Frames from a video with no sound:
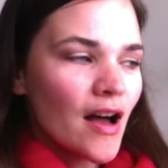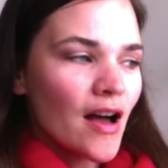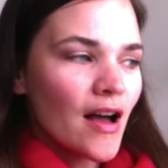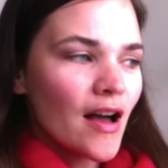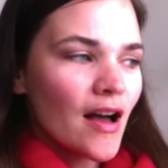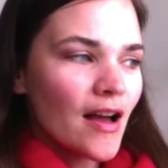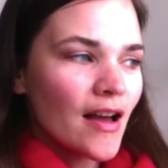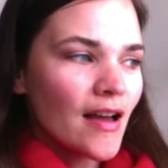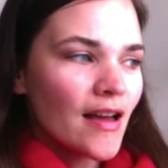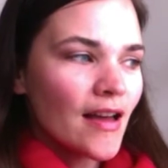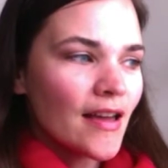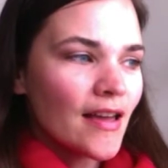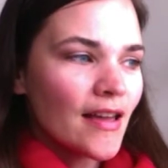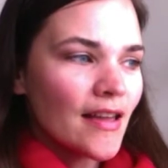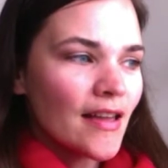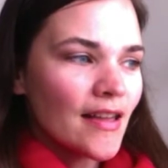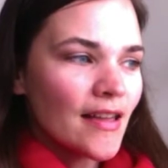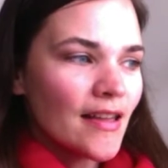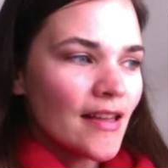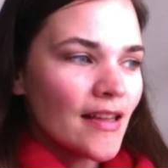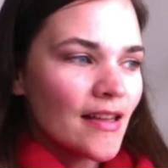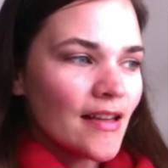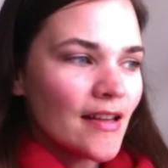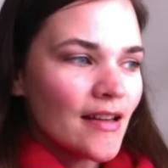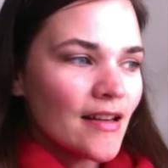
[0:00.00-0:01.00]

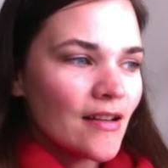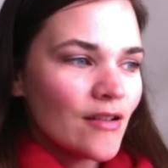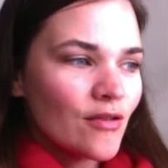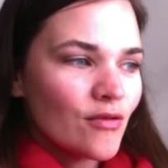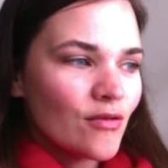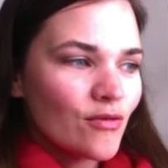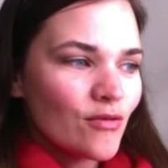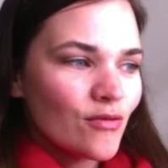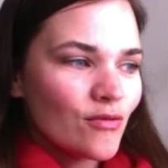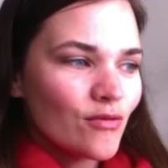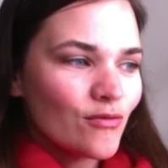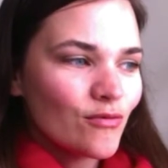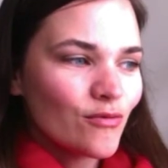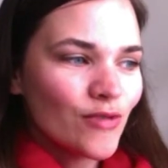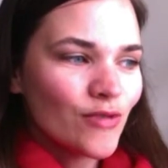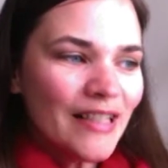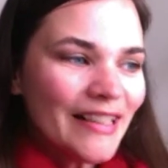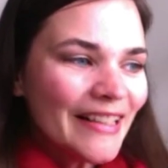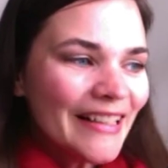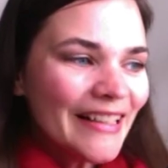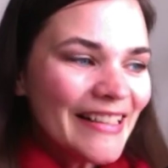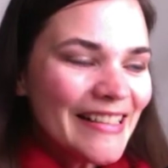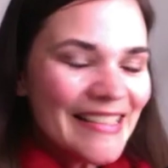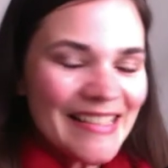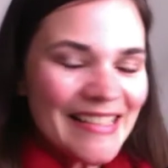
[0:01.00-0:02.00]
I
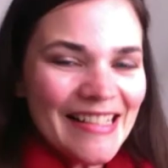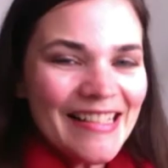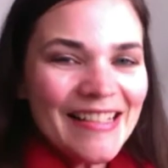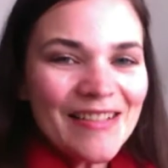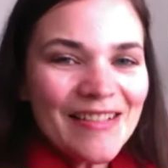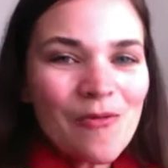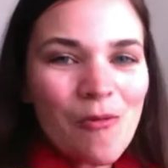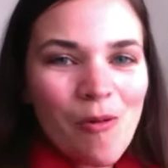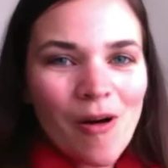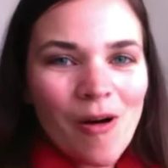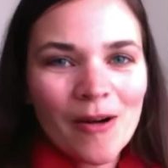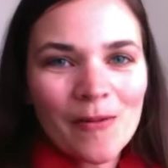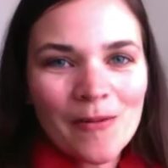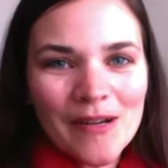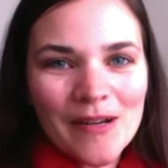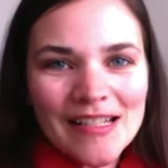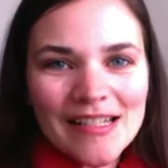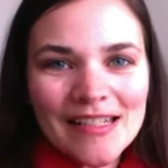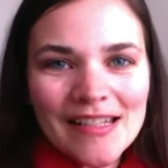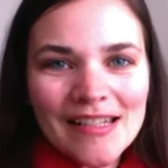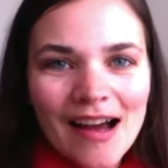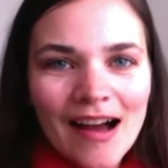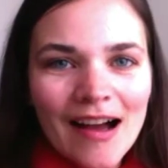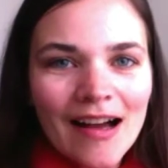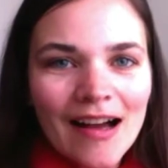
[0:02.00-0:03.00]
really didn't want to
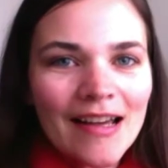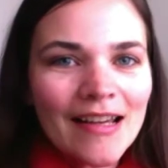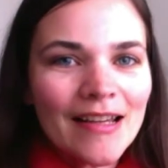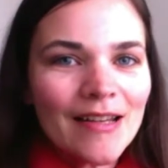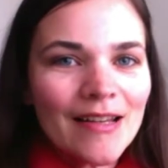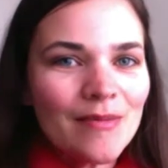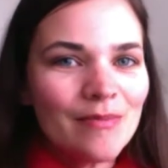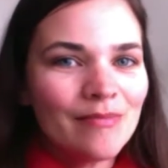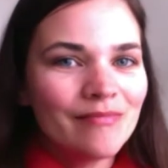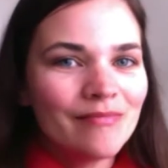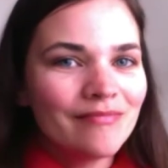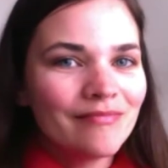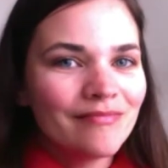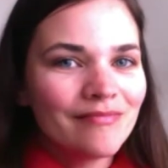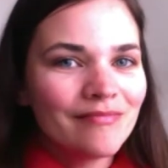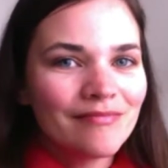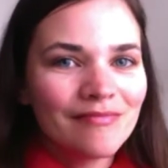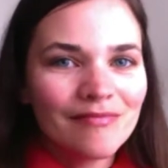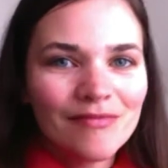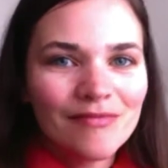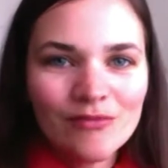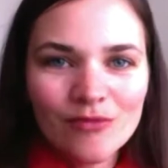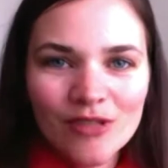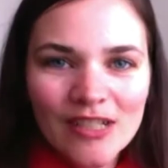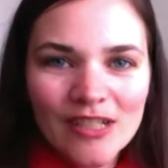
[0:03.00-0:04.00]
waste time
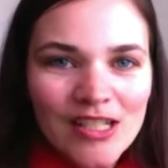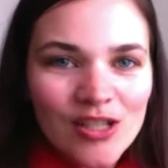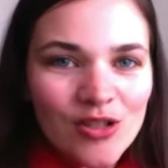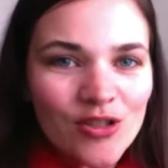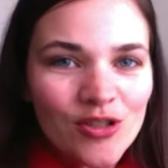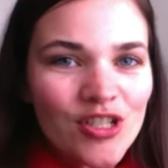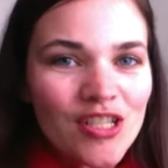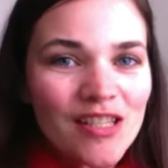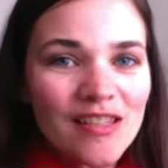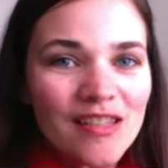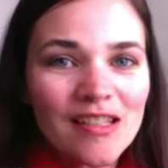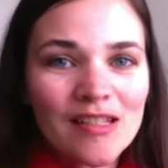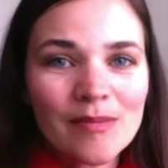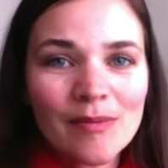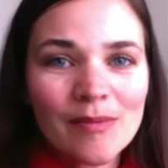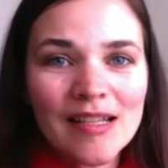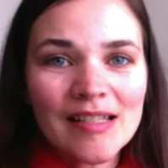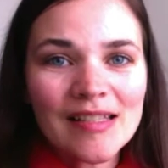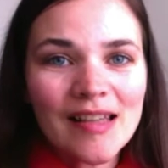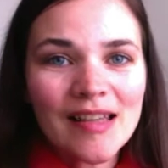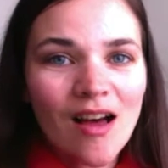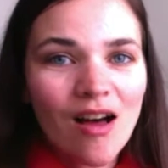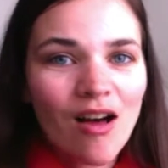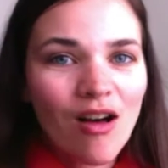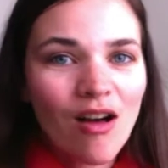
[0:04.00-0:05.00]
researching things
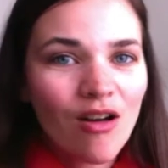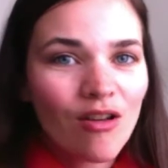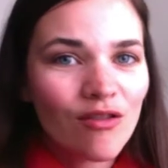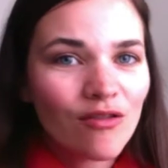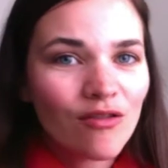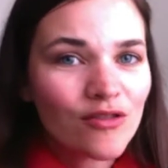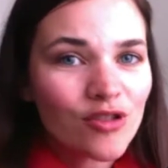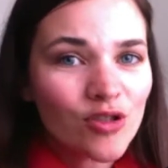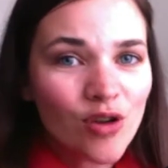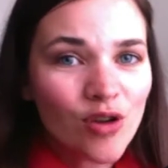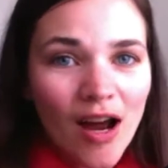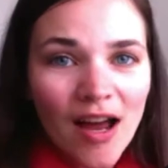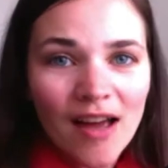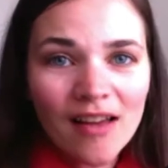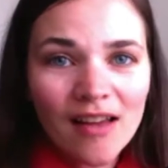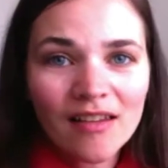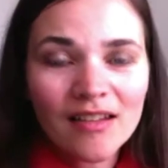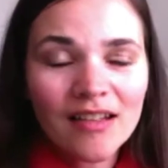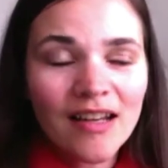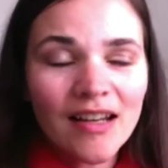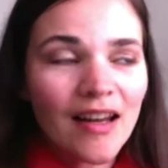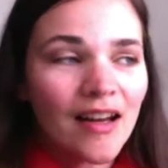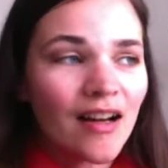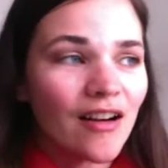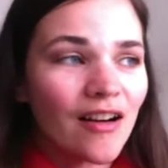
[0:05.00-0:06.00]
myself, trial
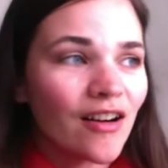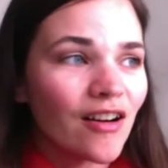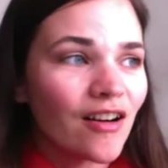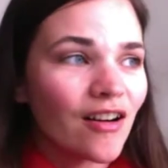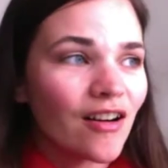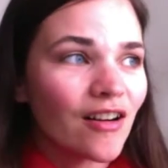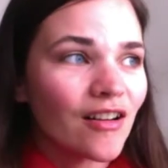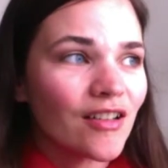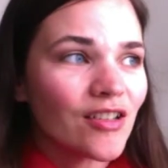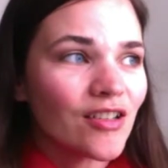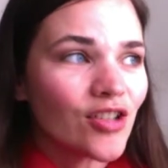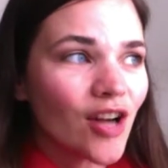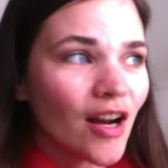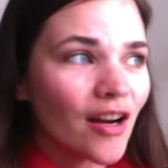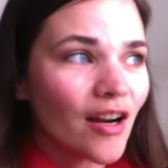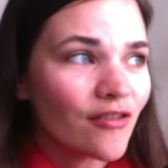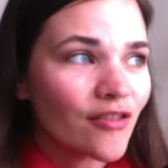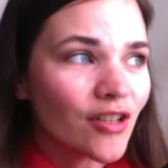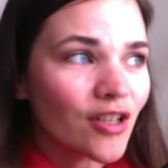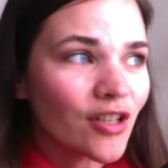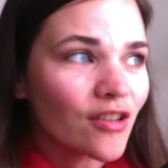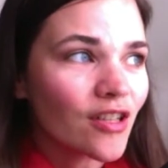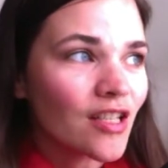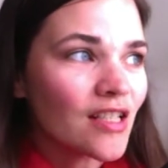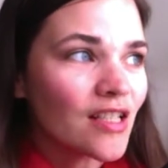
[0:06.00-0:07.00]
and error, trying to
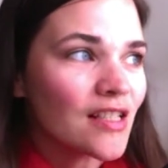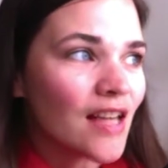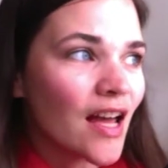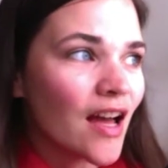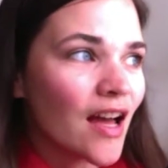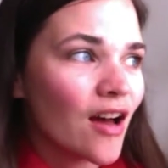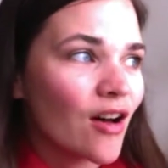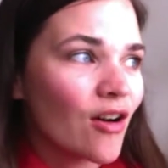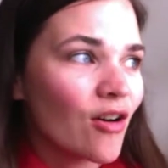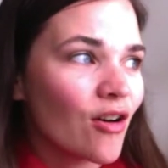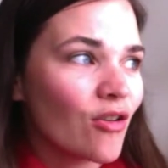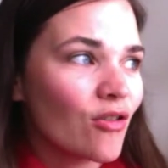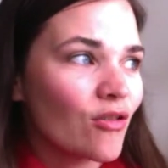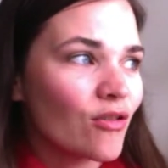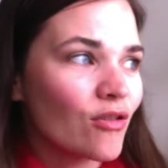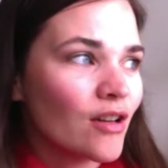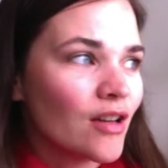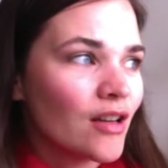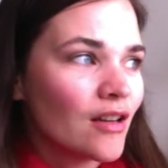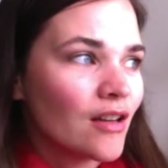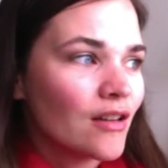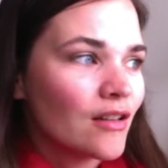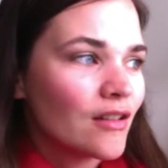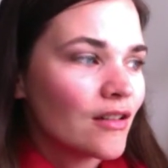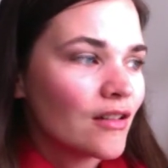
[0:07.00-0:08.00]
figure things out,
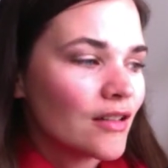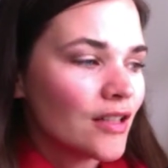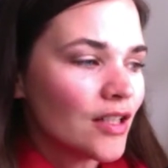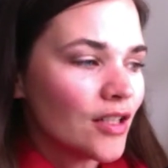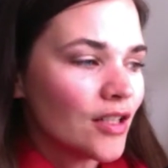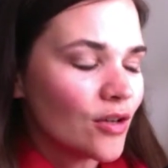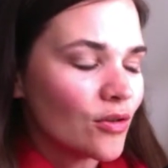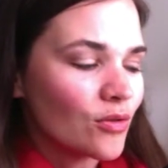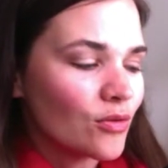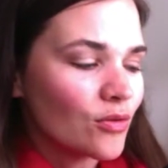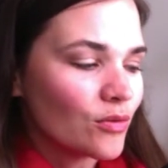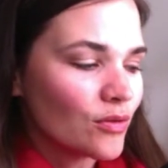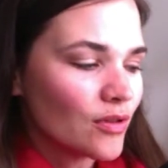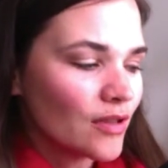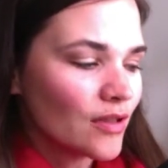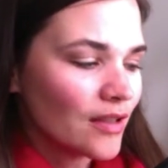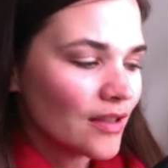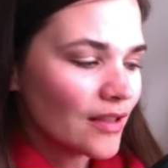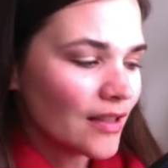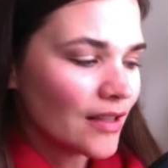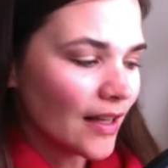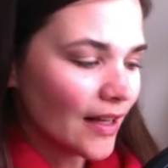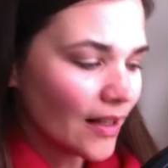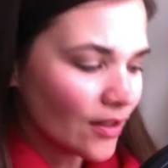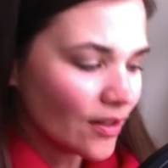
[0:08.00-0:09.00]

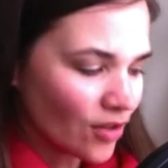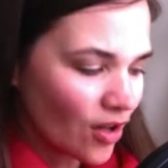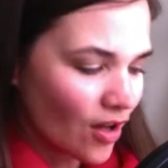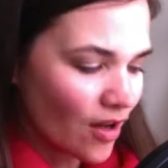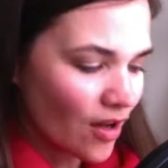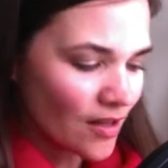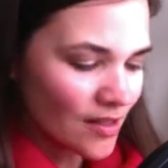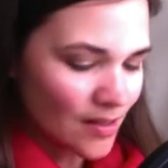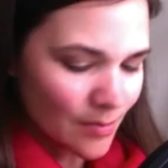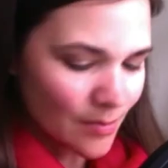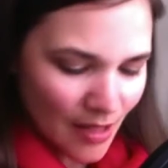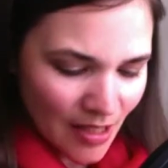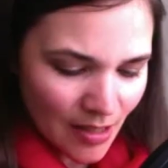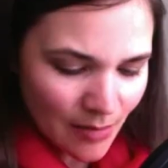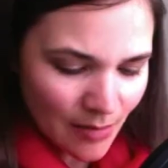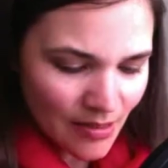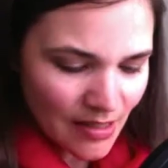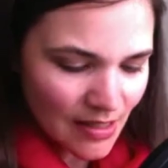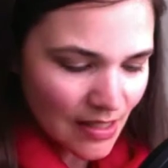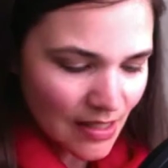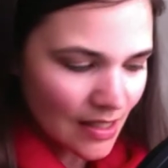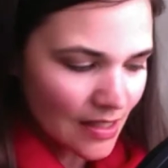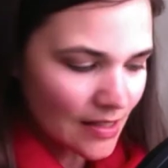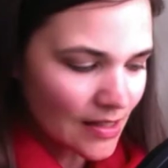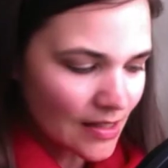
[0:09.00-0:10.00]
getting lost, making
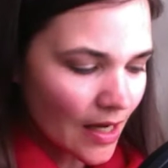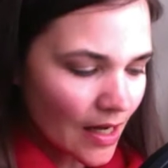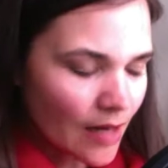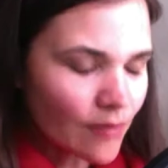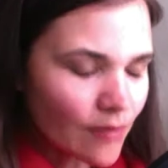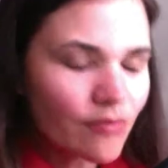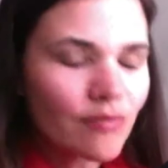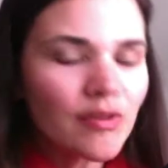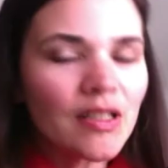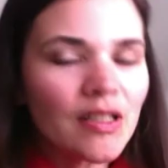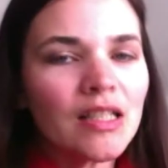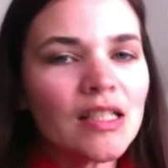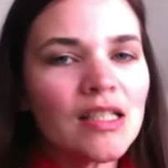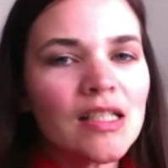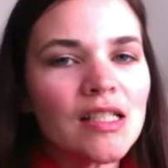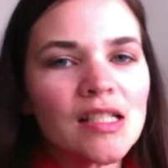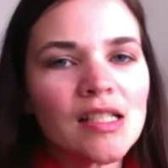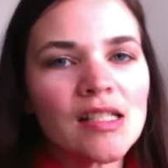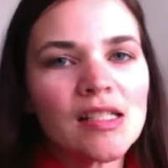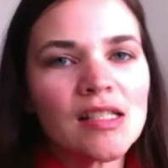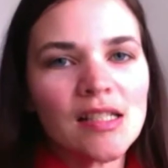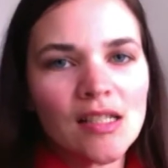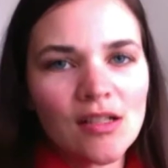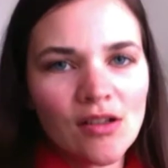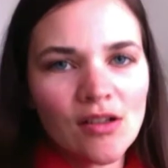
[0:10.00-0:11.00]
mistakes. I really
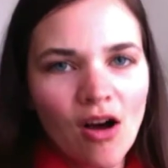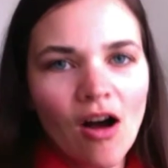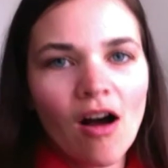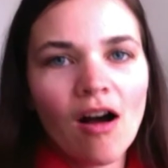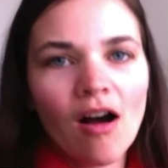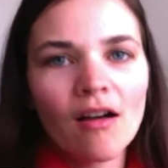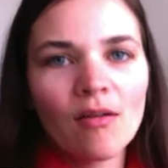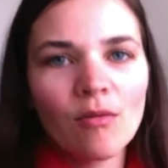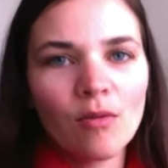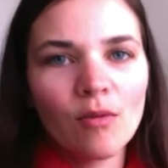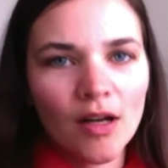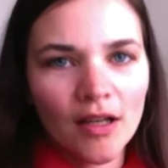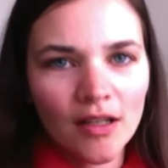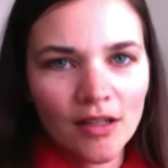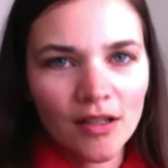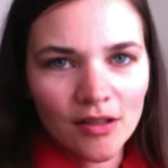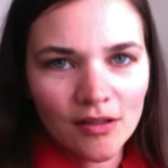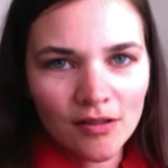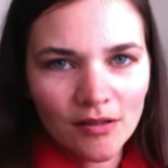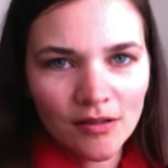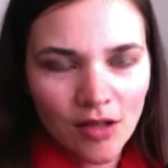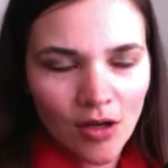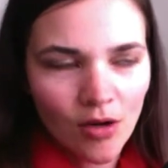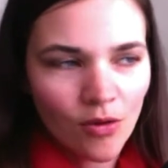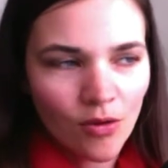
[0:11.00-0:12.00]
just did not want to
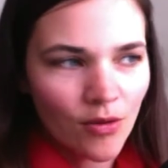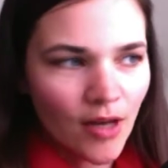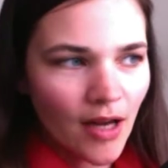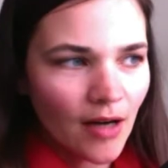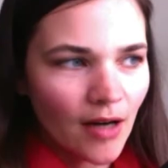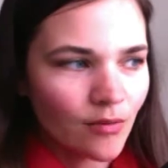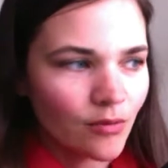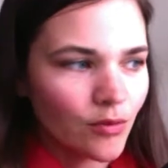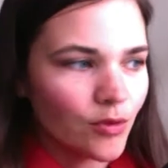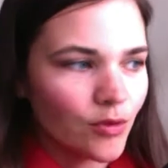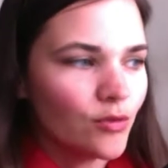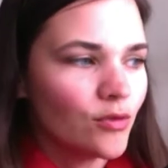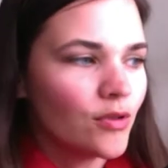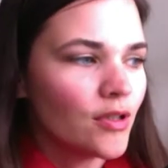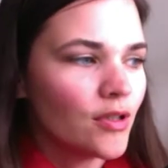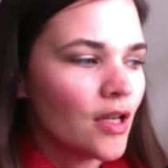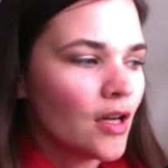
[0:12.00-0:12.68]
go that route.